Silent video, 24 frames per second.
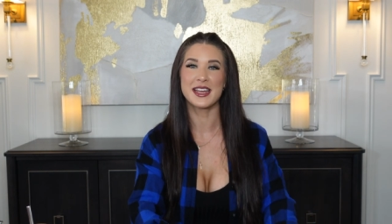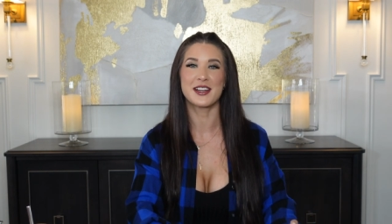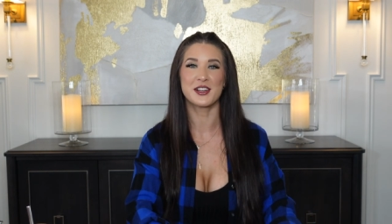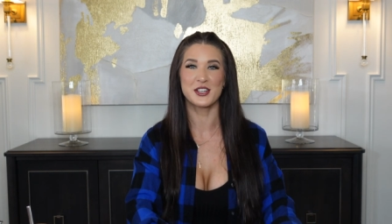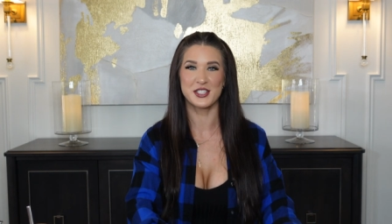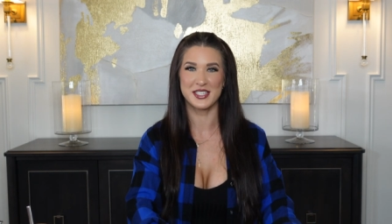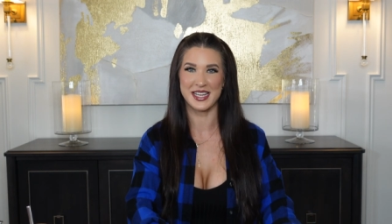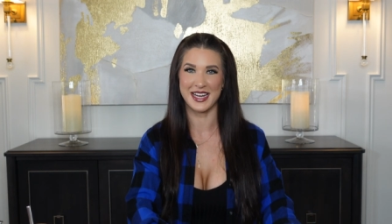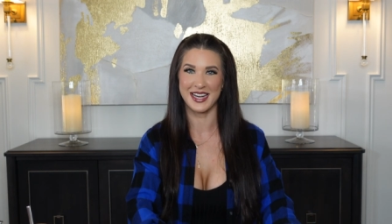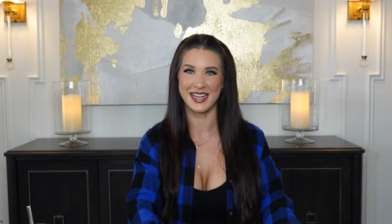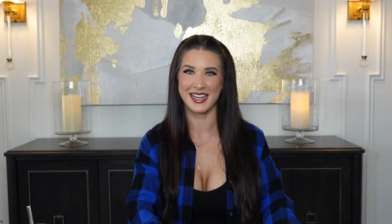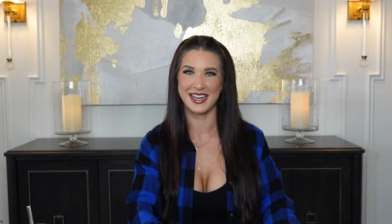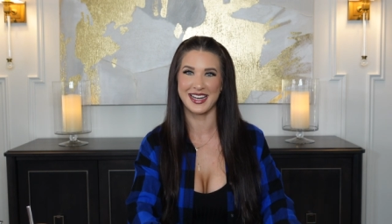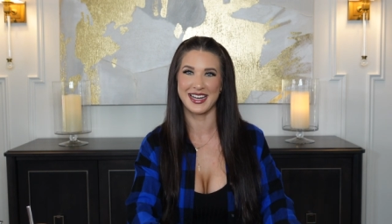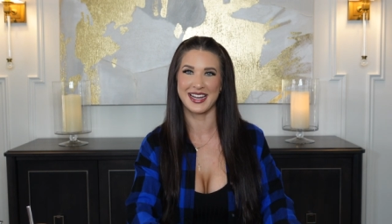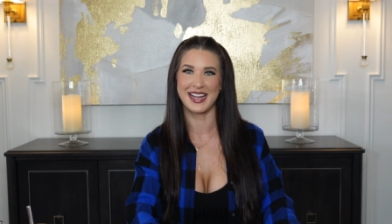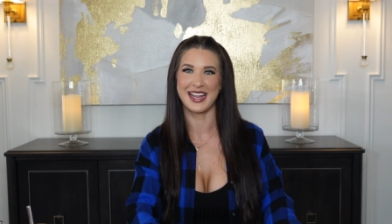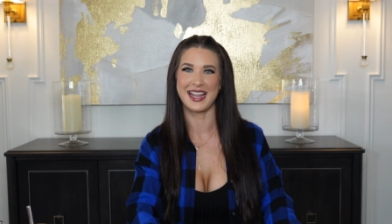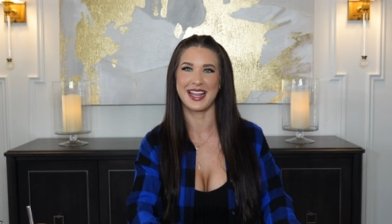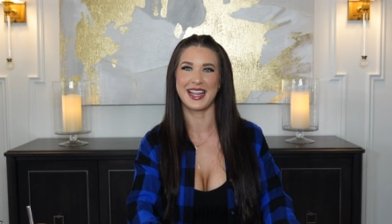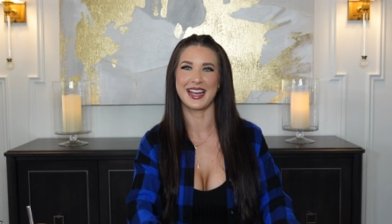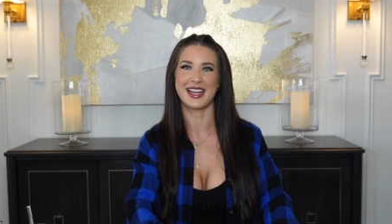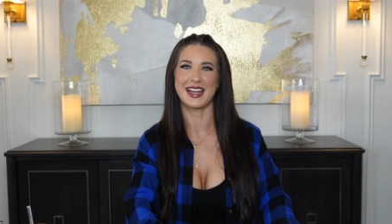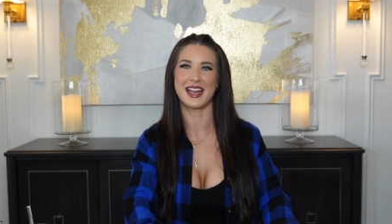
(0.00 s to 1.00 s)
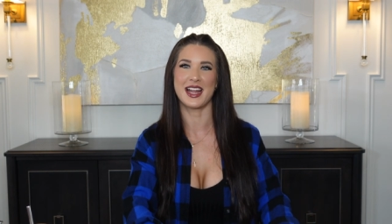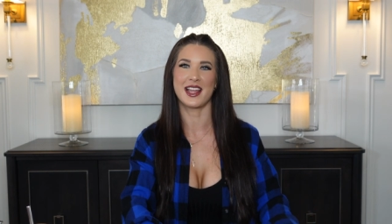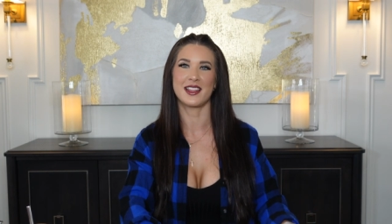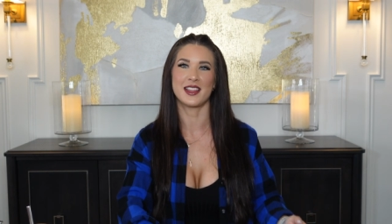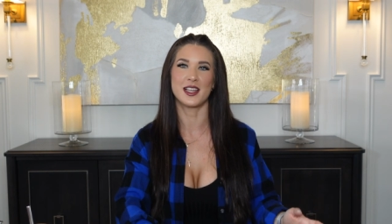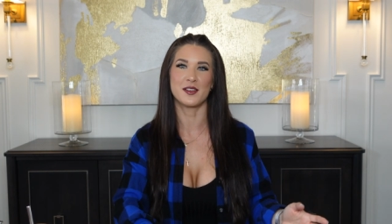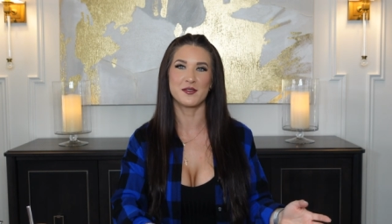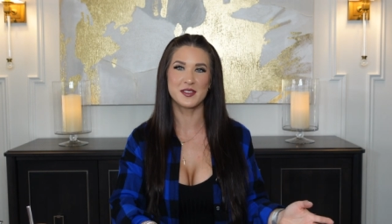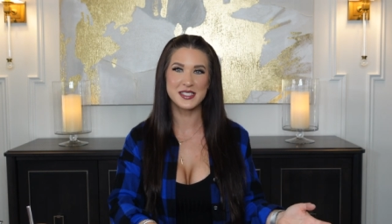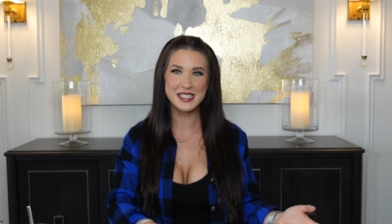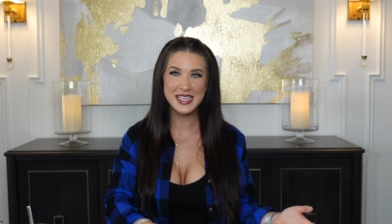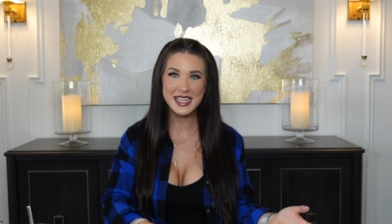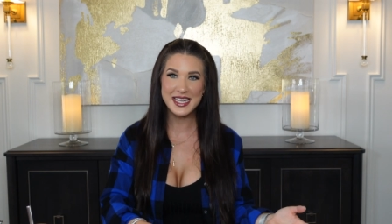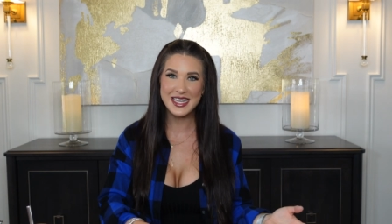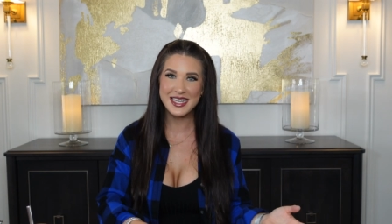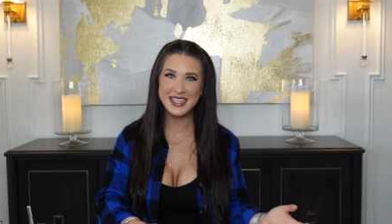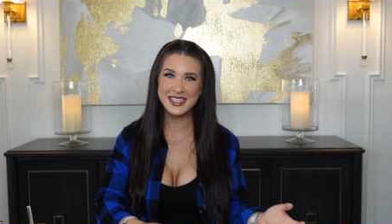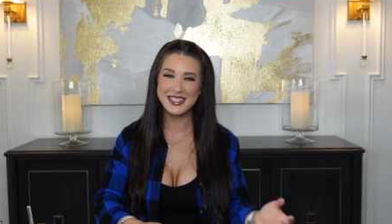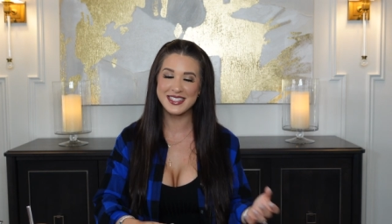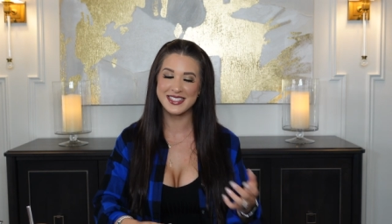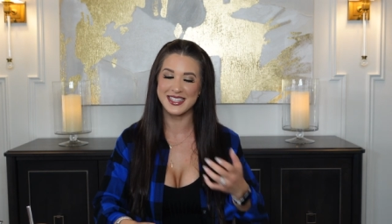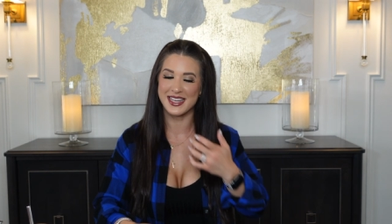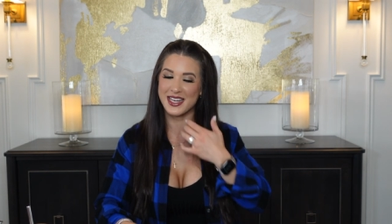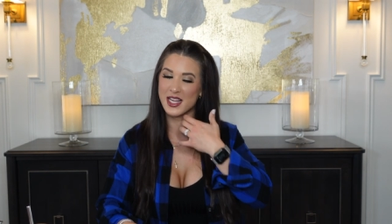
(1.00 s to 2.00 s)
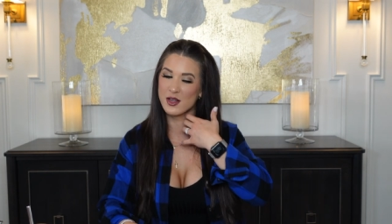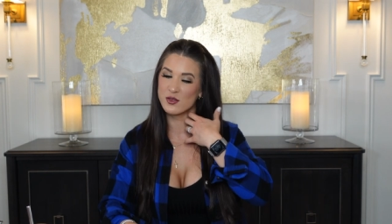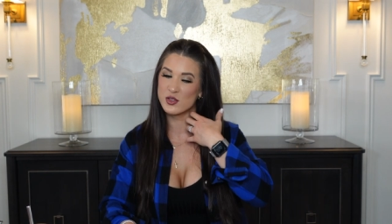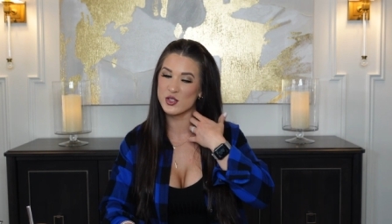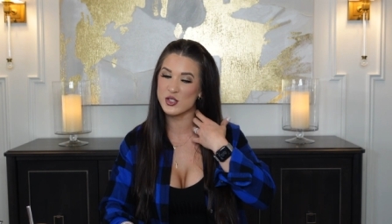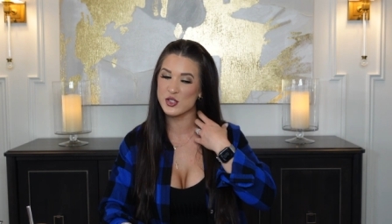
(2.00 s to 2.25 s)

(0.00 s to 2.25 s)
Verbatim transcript: entertaining and I love teas and have